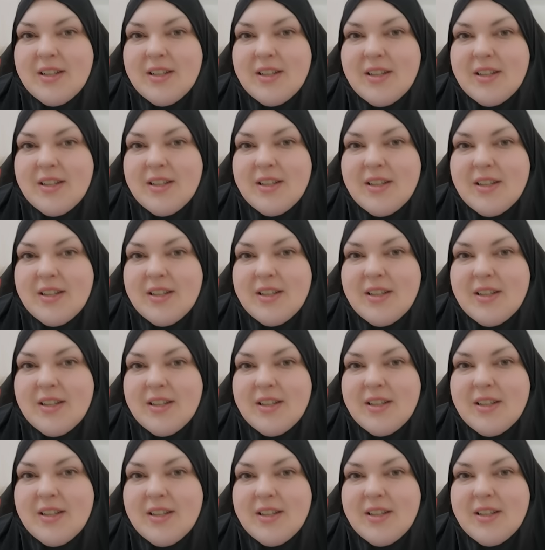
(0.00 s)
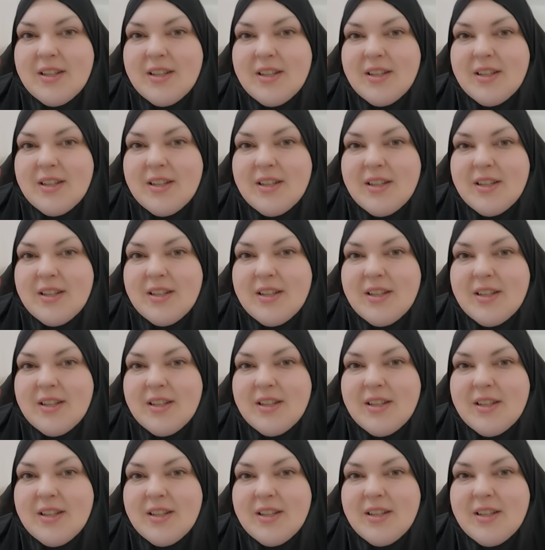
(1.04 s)

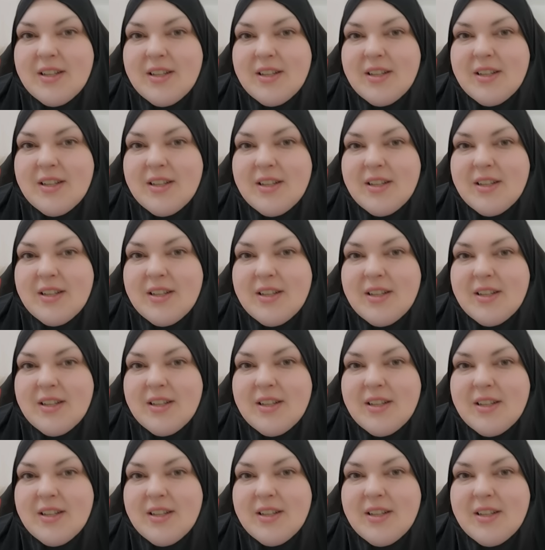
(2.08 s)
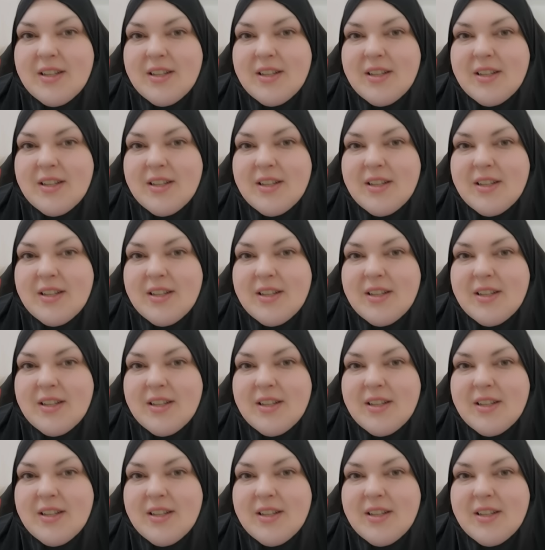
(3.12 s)
The person shown says nothing.